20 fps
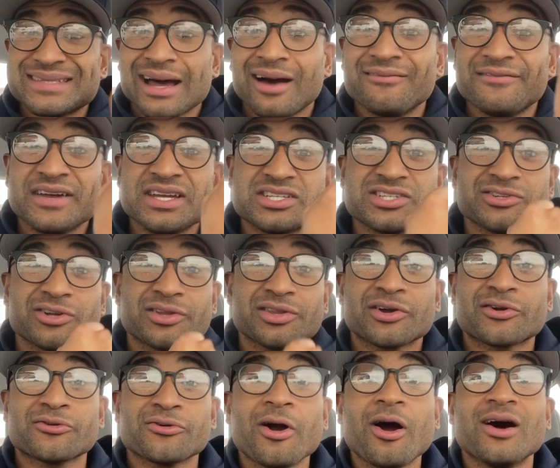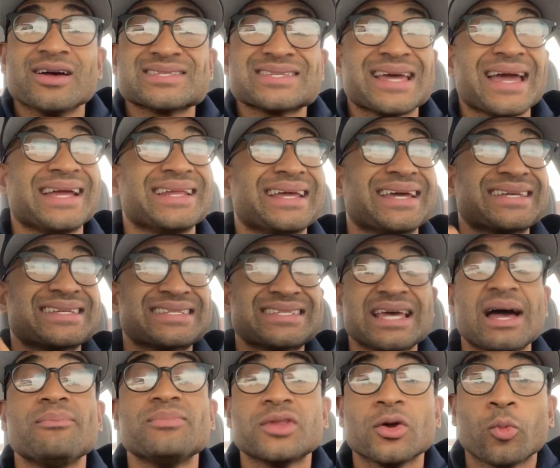salvation on the cross and
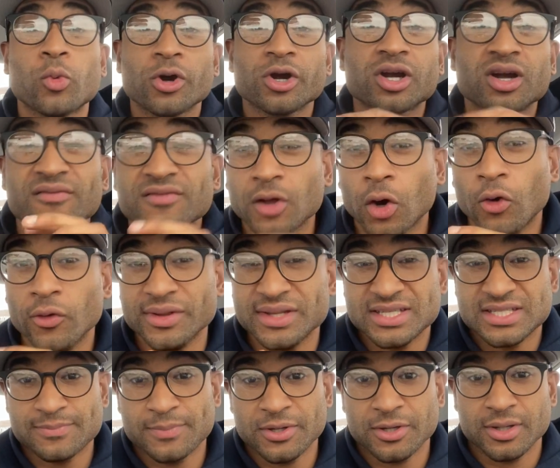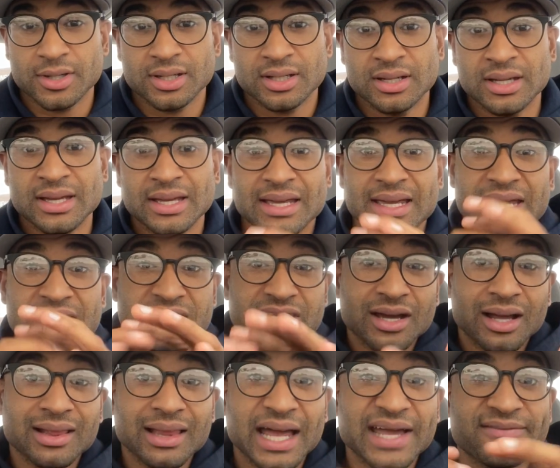accept the work of the Holy Spirit in
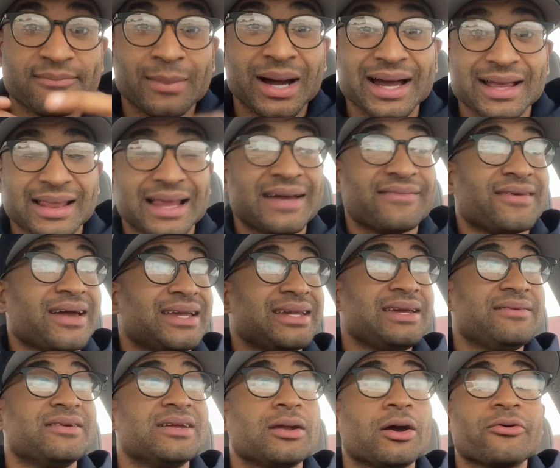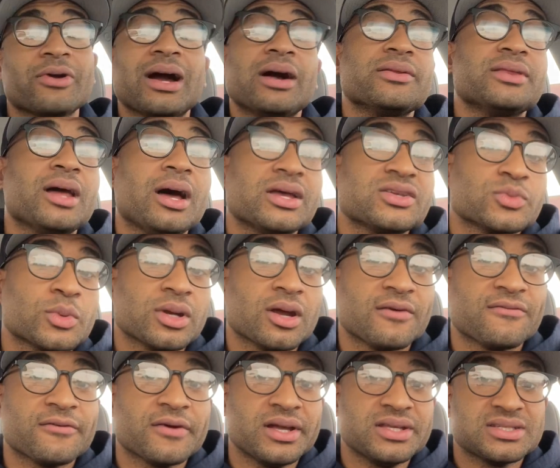your life, my life, and even around us with our
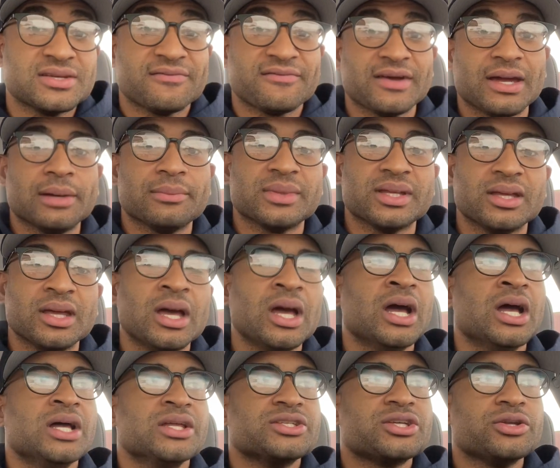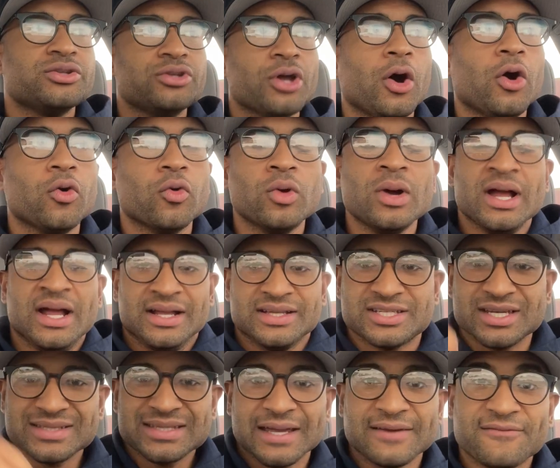friends and family. To know,
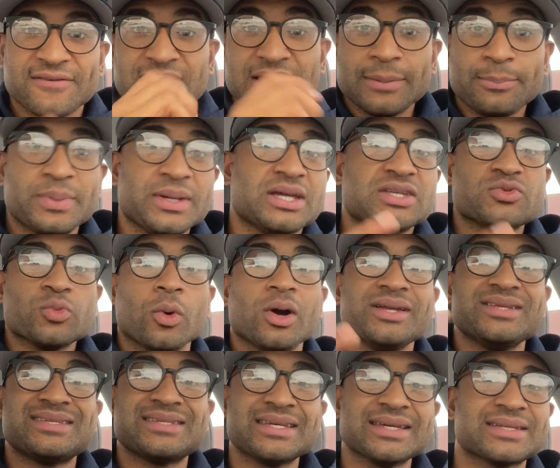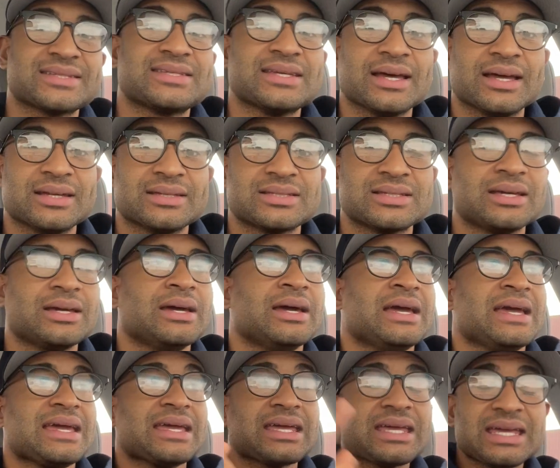just like Philippians 1 6 says,
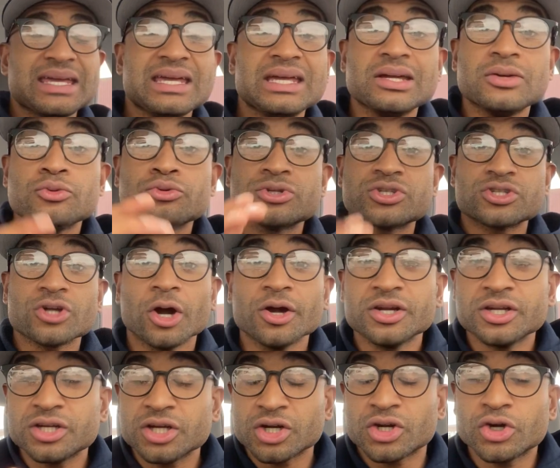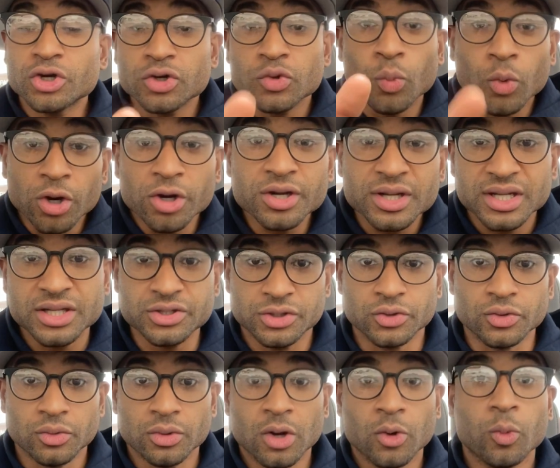He who started a good work in
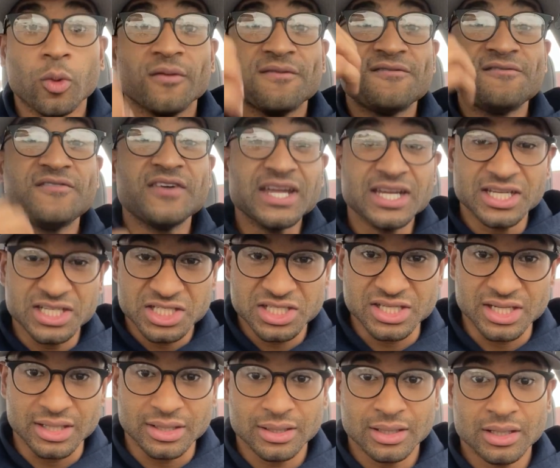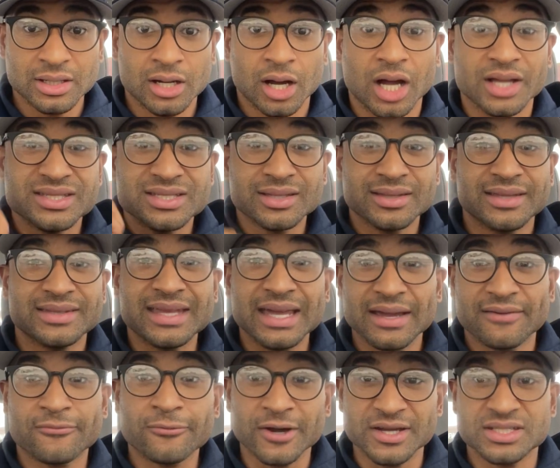you will finish it until the day
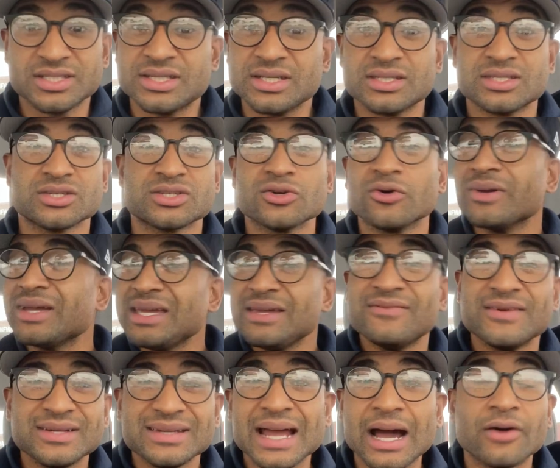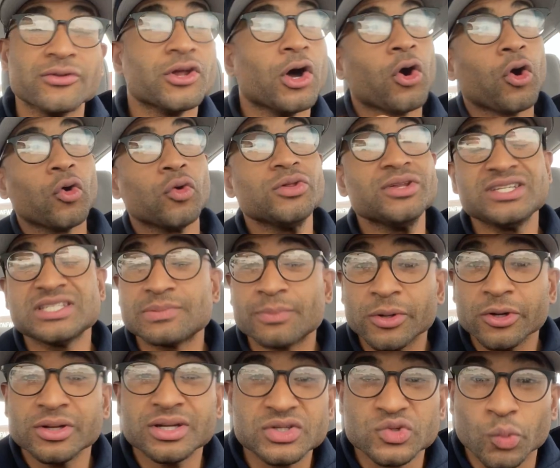of Christ Jesus. So even now, the Holy
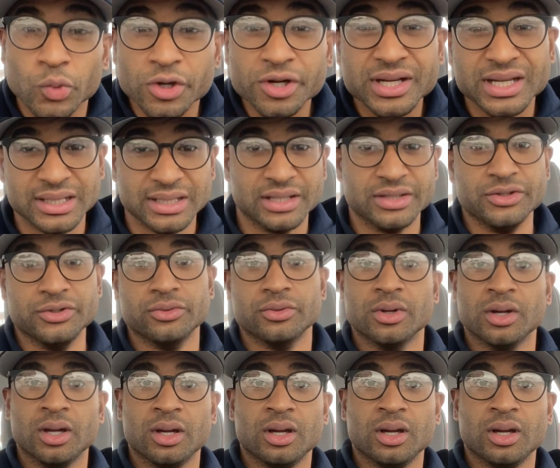Spirit is working in you.